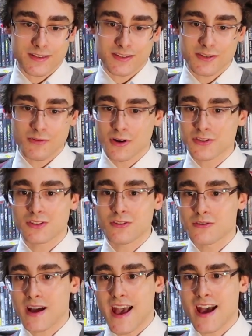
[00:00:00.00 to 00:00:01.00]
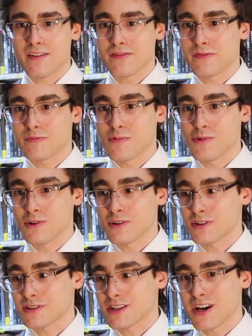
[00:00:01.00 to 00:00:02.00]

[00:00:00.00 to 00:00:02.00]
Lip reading: You also have more